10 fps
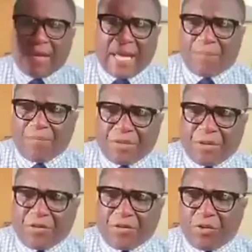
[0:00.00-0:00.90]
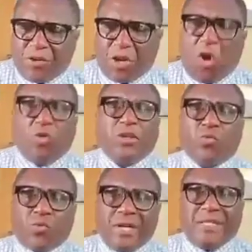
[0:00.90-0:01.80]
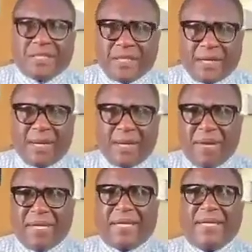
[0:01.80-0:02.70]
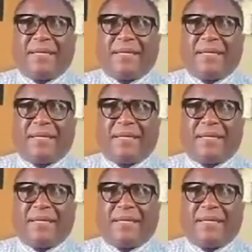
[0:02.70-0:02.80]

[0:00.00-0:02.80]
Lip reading: Now, the only reason I'm making